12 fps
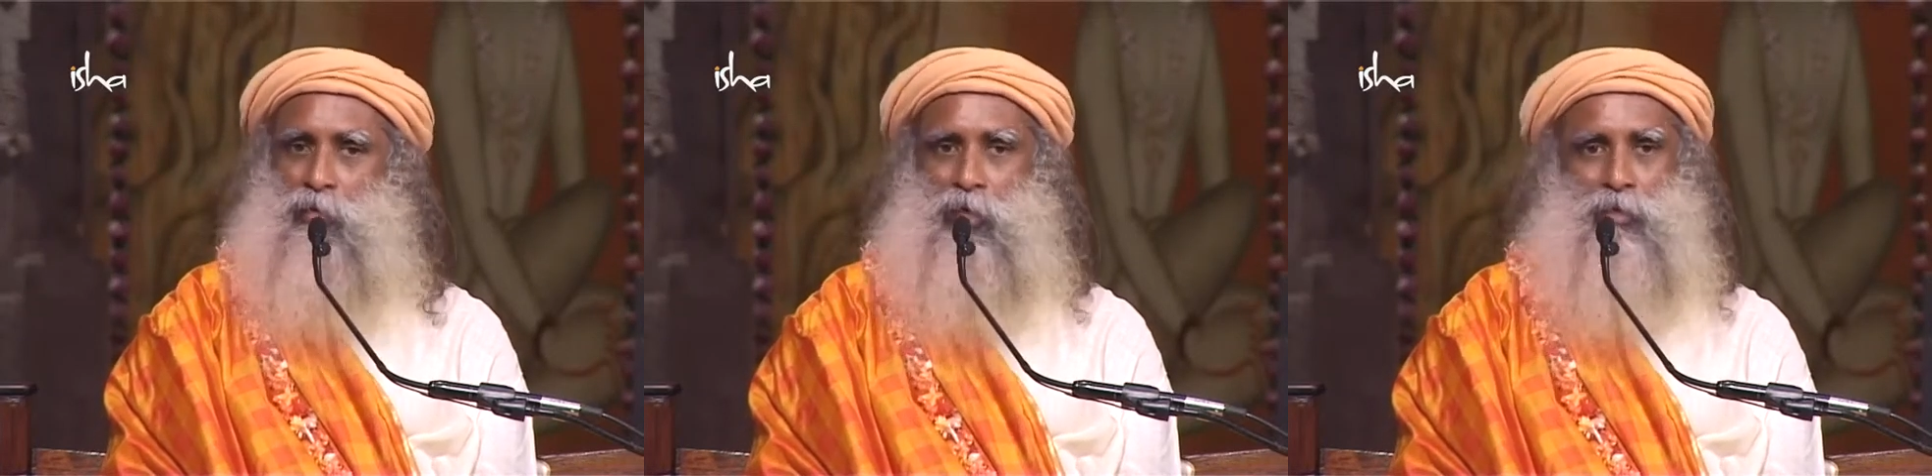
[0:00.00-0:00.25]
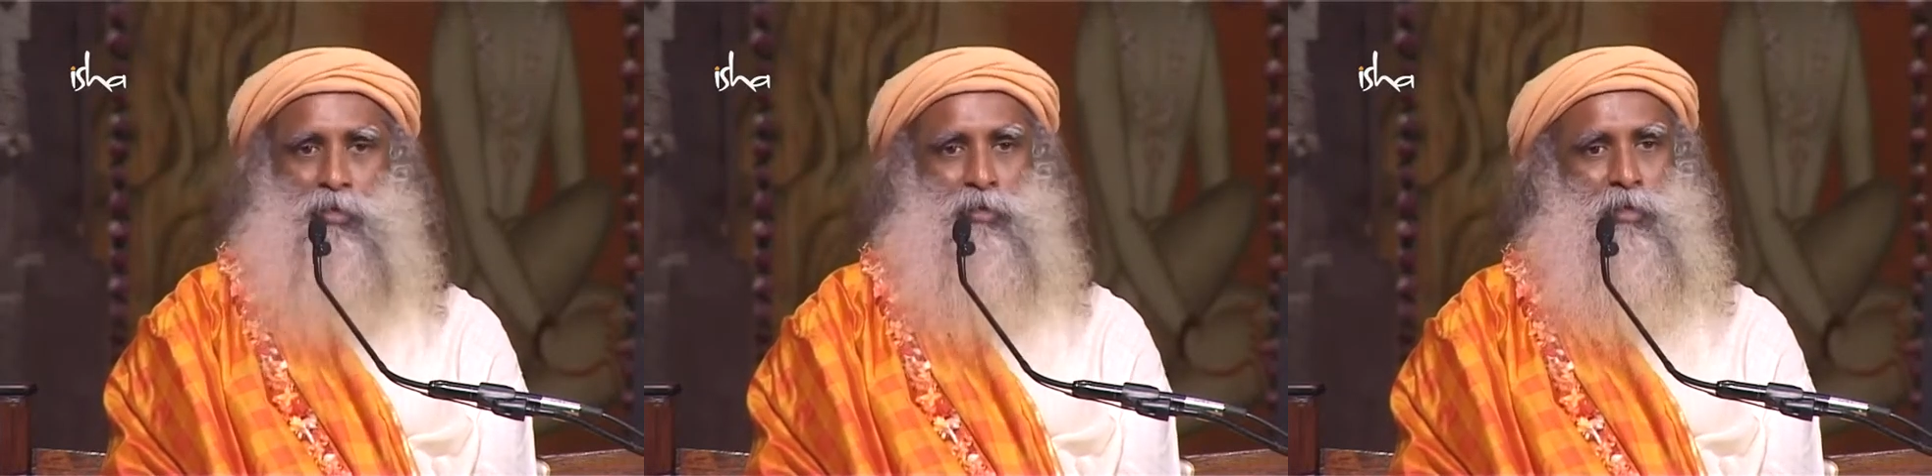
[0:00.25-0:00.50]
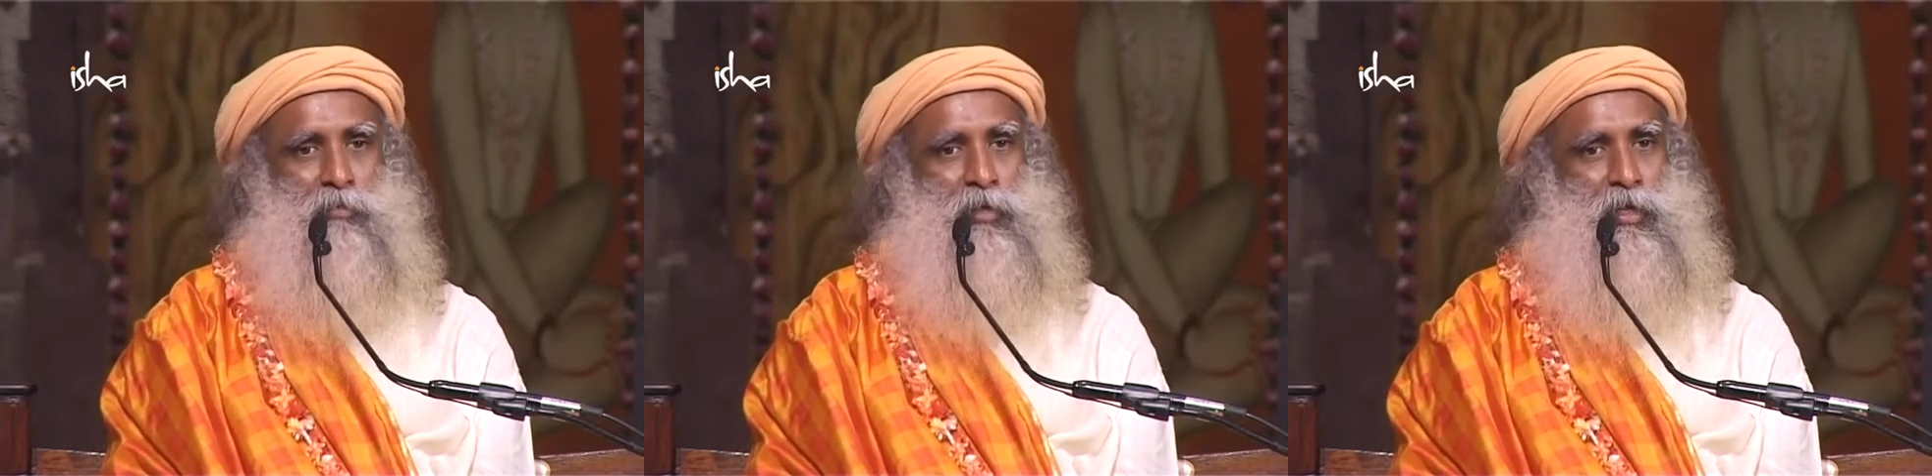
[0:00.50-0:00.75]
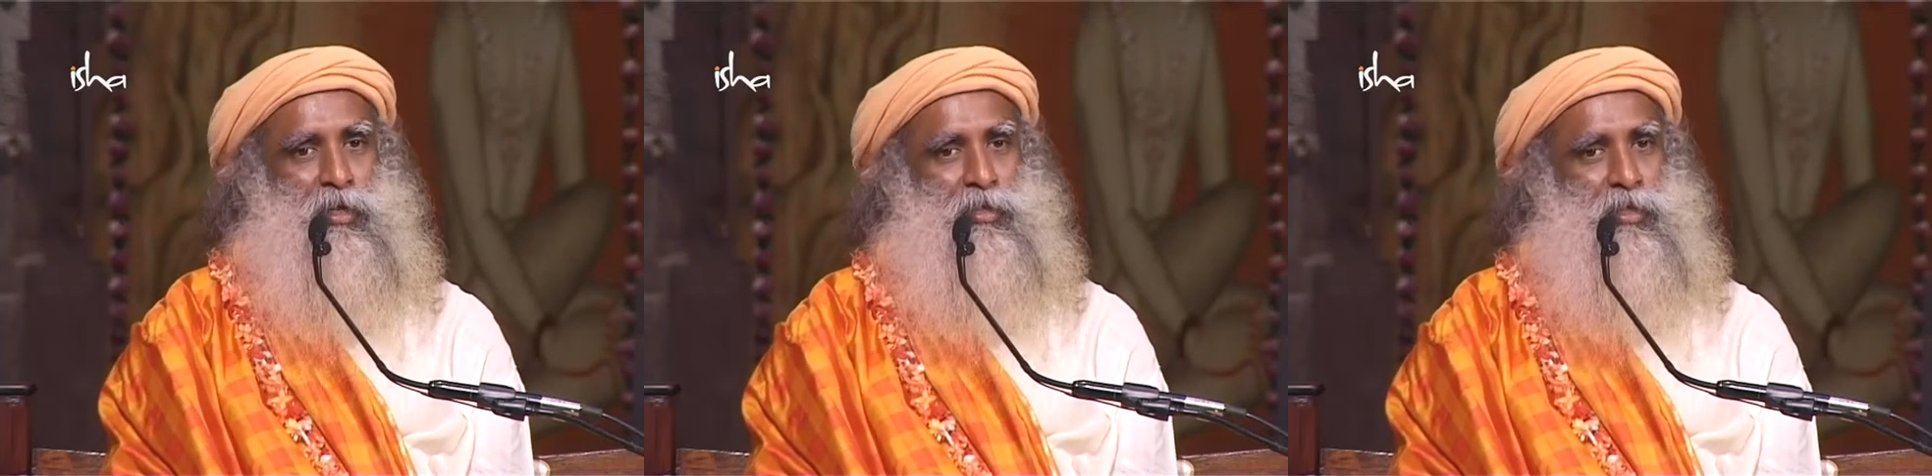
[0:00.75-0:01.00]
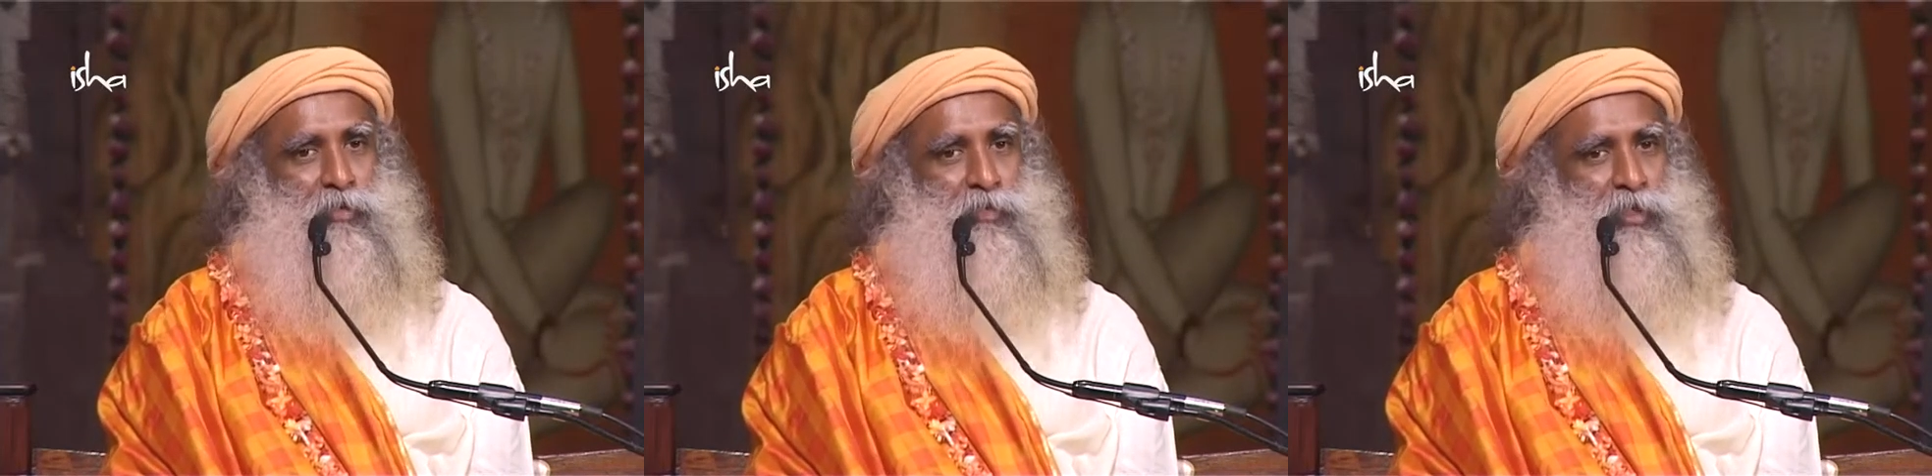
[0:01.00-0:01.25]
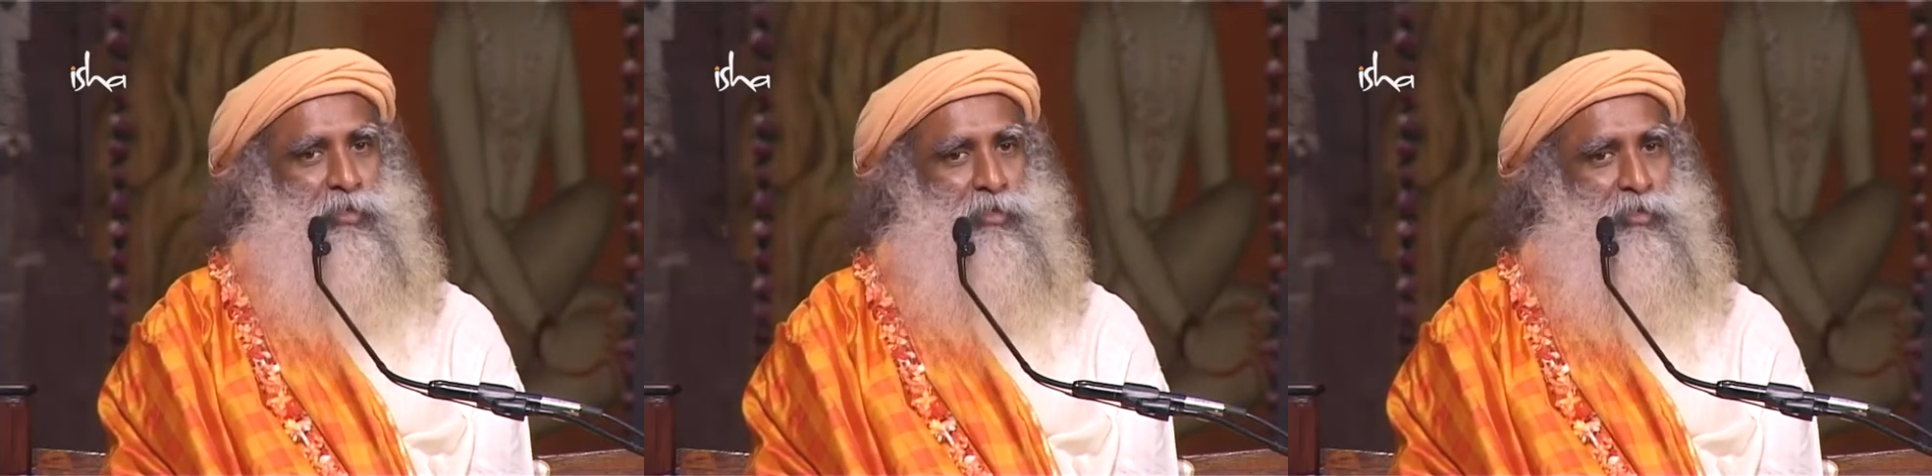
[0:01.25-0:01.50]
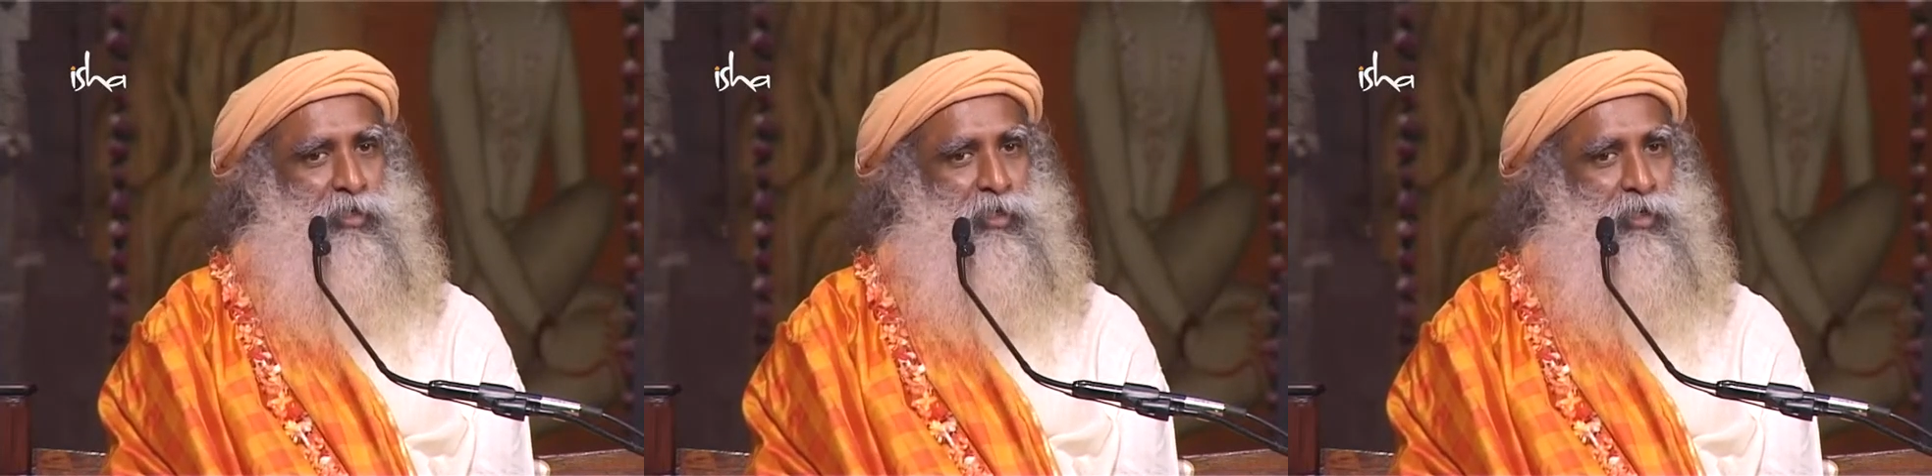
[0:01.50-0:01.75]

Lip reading: I think Nirmalananda waited